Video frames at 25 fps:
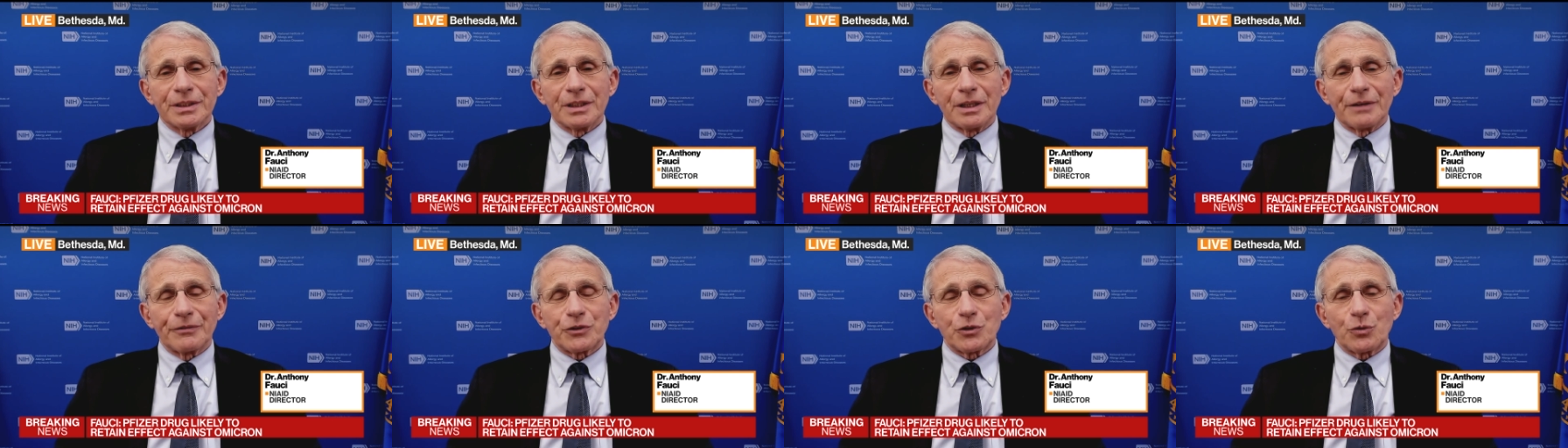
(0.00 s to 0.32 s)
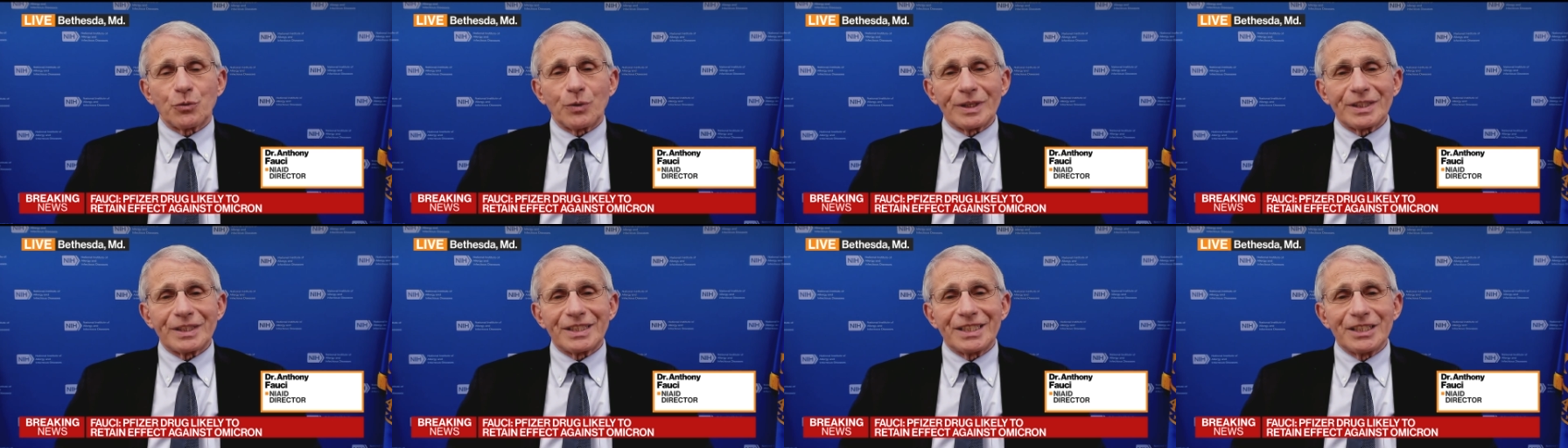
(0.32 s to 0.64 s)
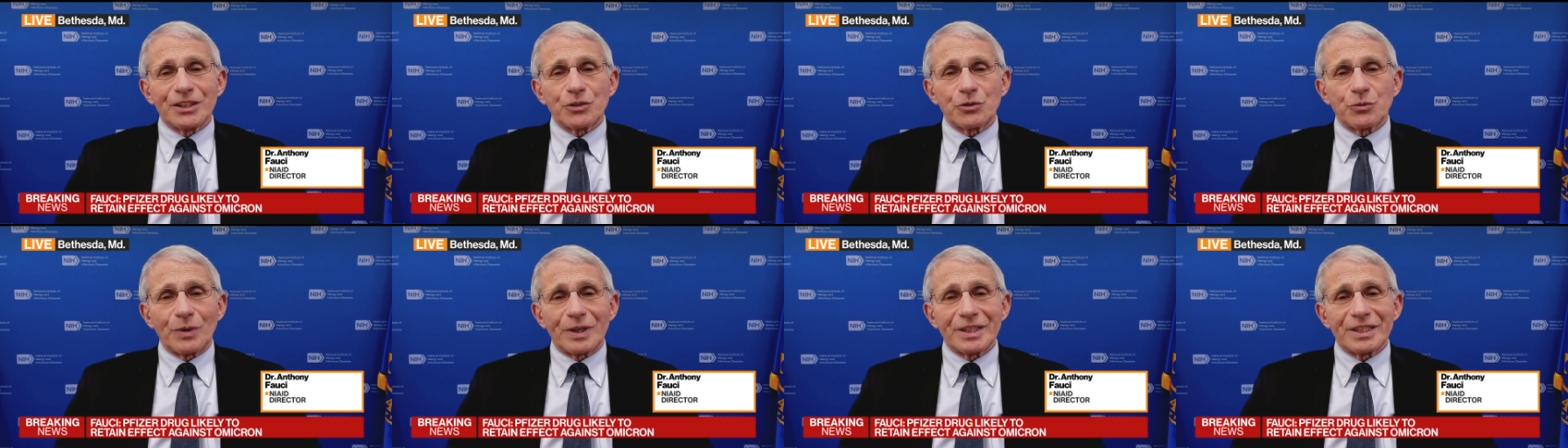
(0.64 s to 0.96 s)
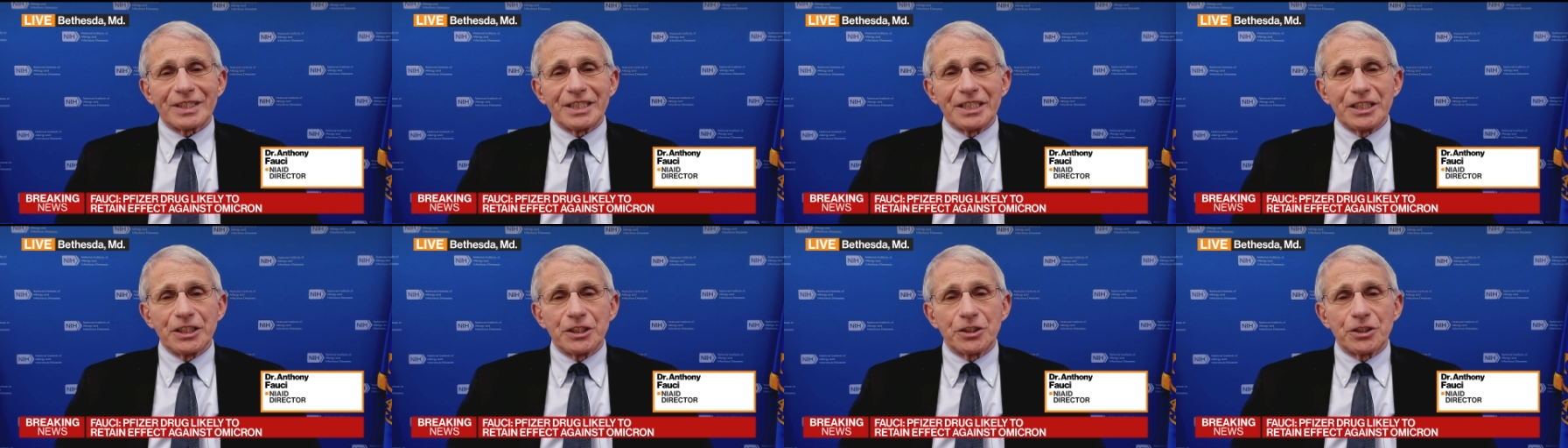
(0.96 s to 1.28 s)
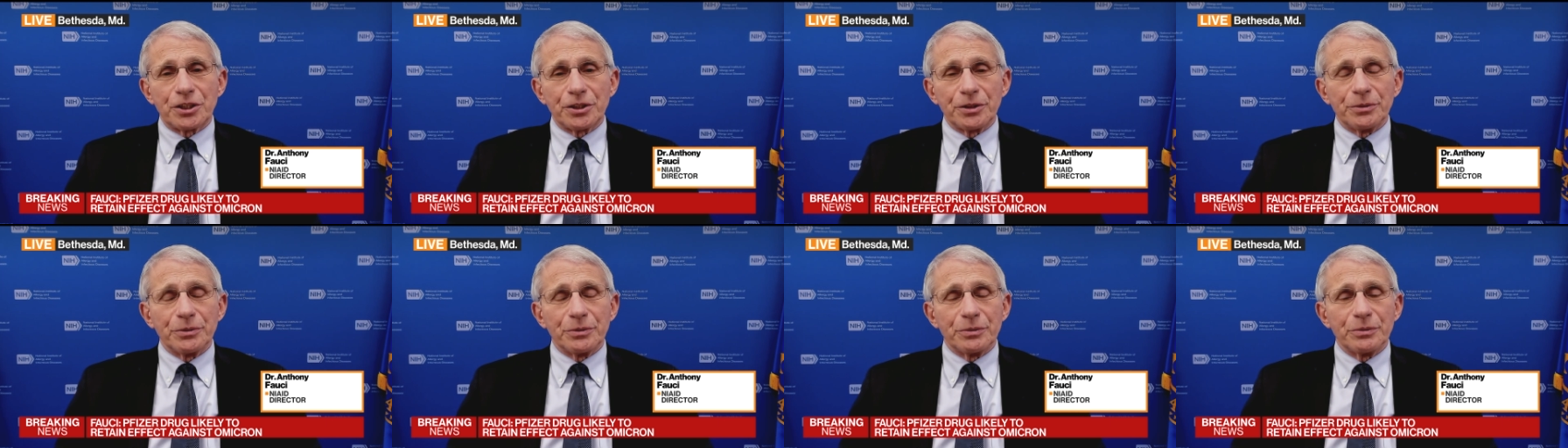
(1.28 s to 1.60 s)
of
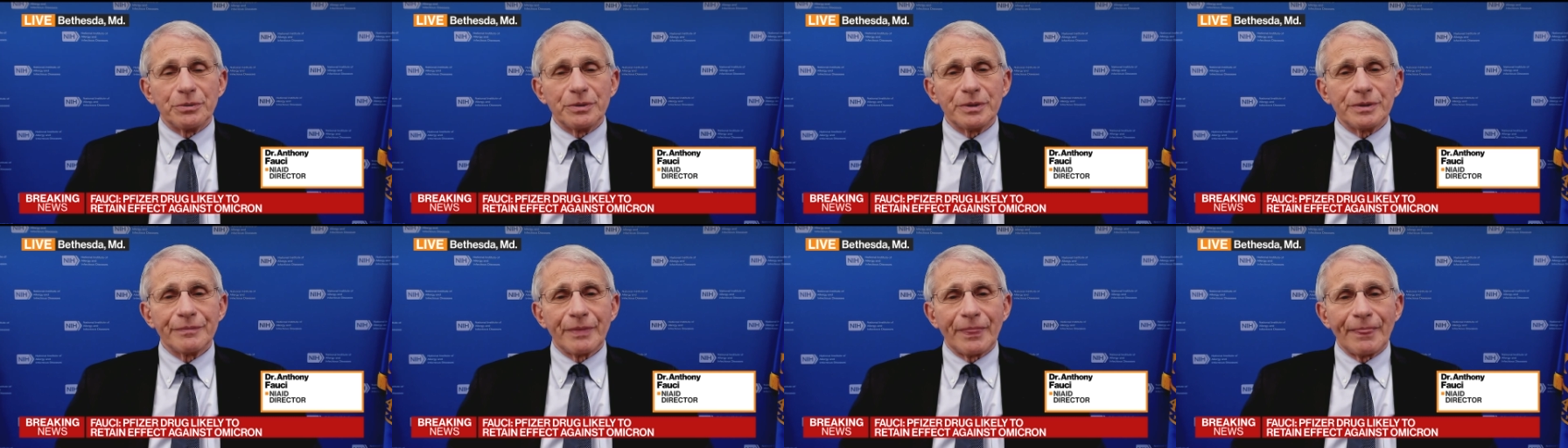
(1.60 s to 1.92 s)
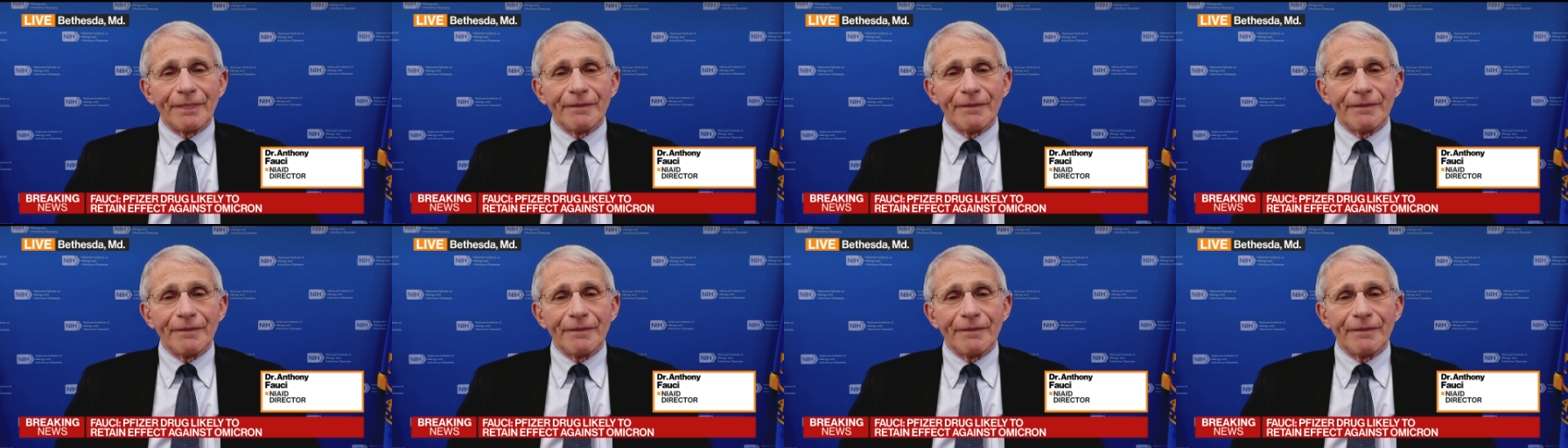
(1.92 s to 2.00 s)
2022.